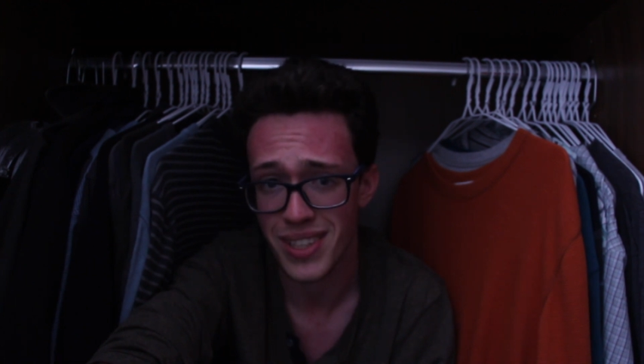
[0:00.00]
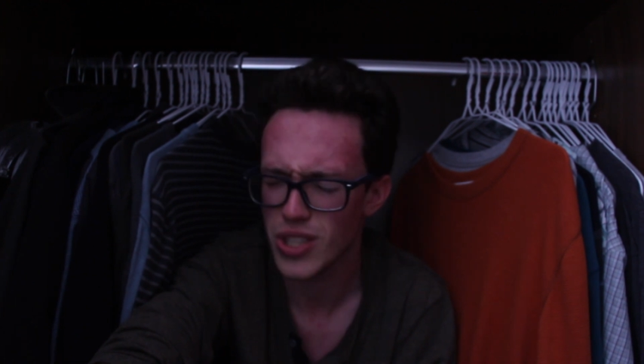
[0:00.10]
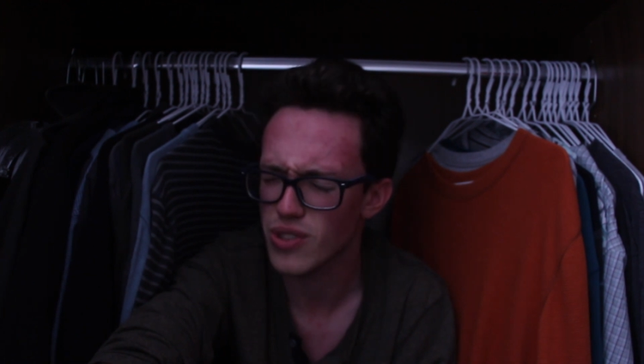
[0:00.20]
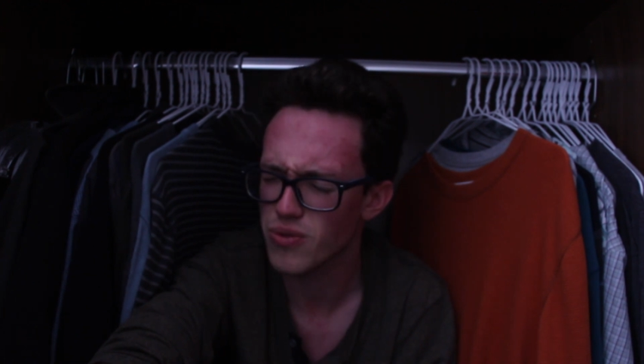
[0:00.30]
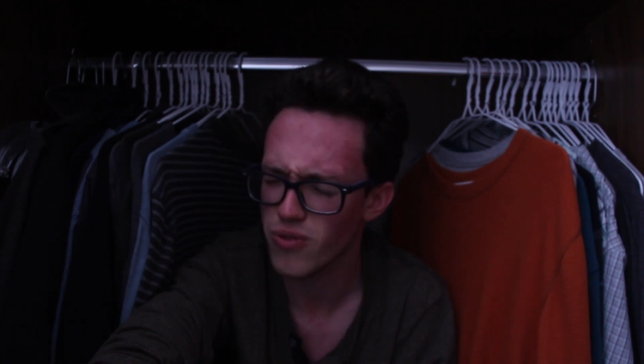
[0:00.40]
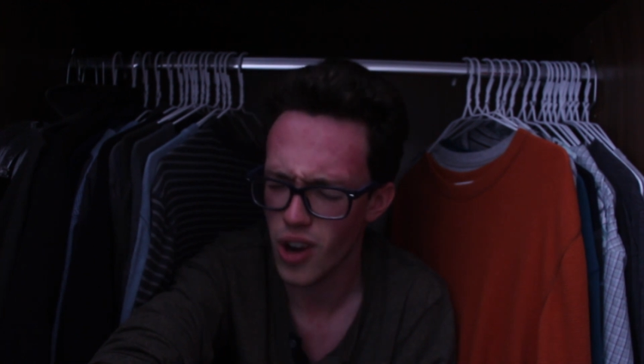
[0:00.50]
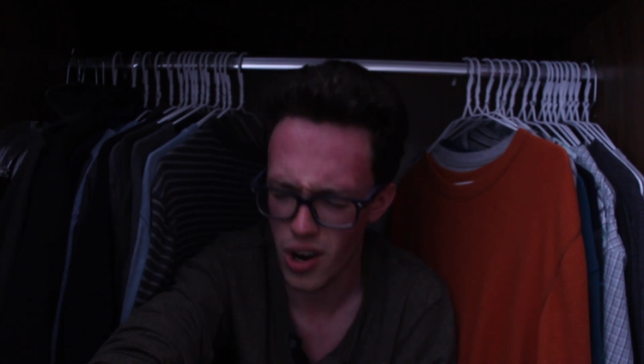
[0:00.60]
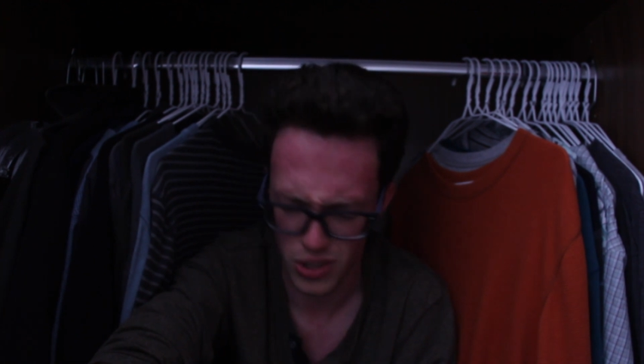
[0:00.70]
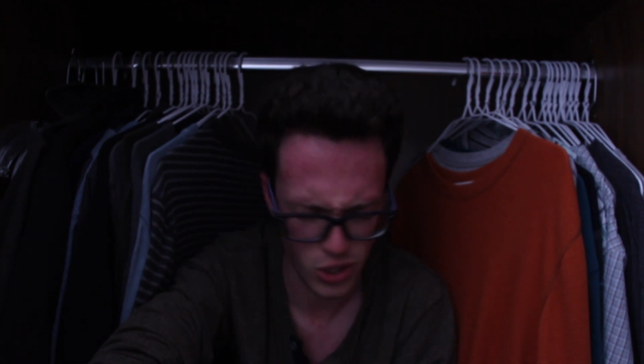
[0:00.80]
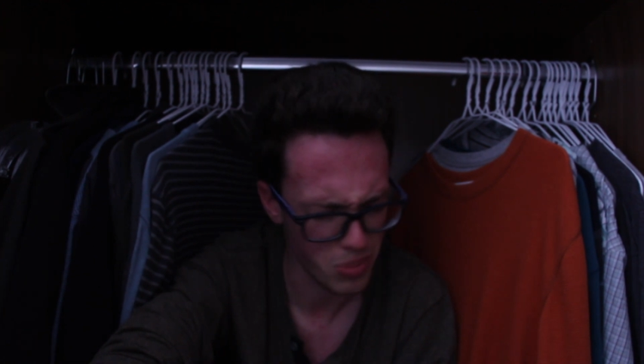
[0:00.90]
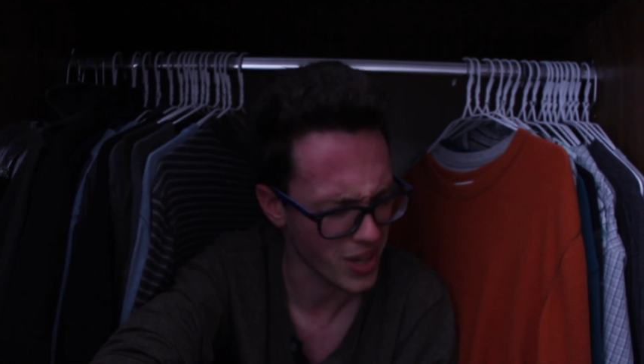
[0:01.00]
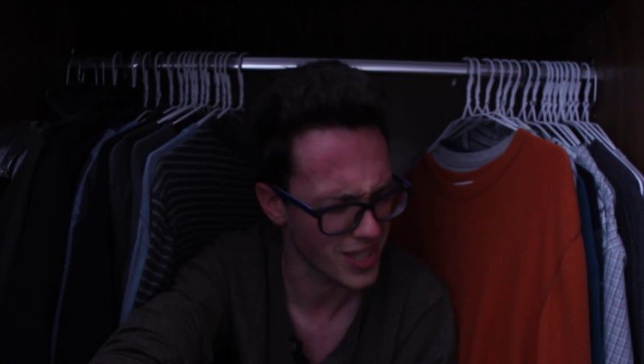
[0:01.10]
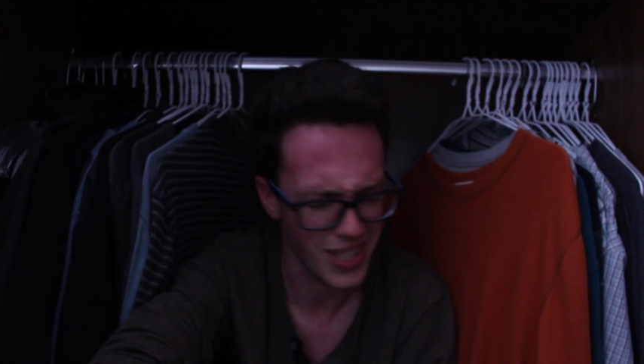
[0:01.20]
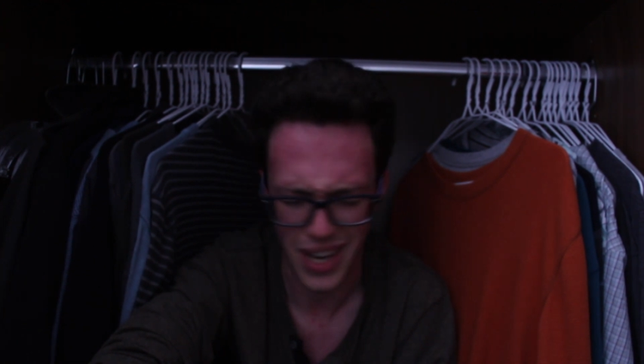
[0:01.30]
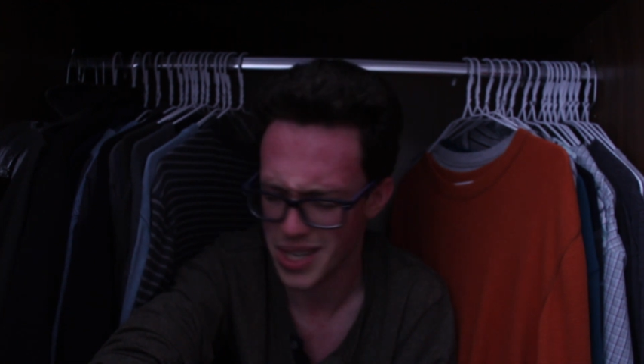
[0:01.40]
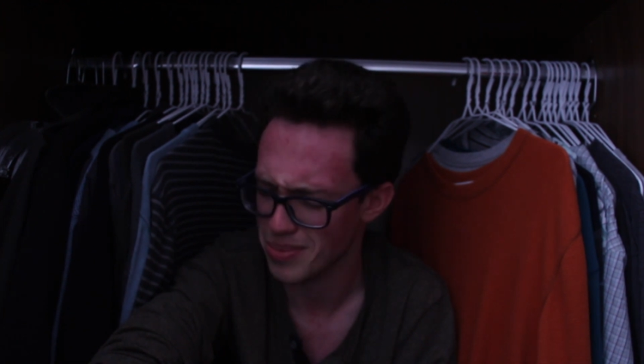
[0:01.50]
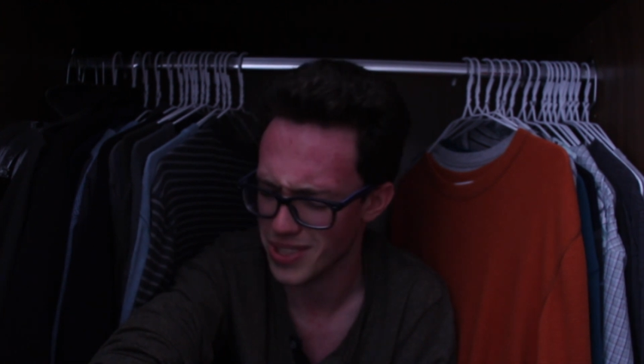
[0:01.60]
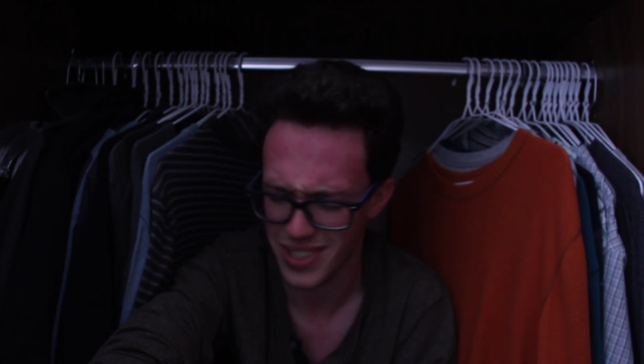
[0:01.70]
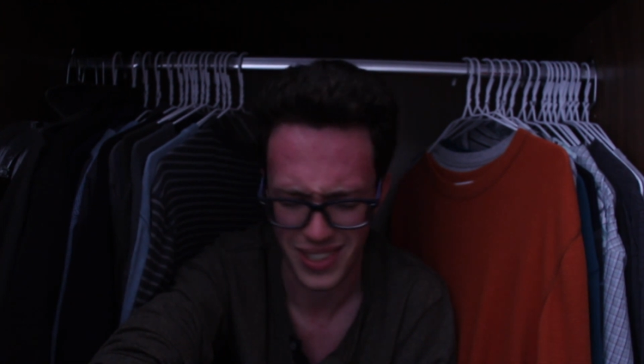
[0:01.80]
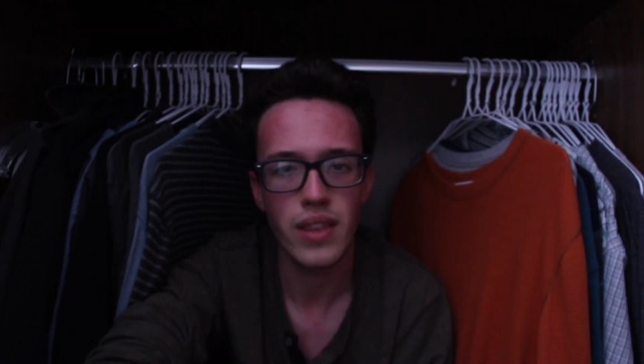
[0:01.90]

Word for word: which is far too many times times.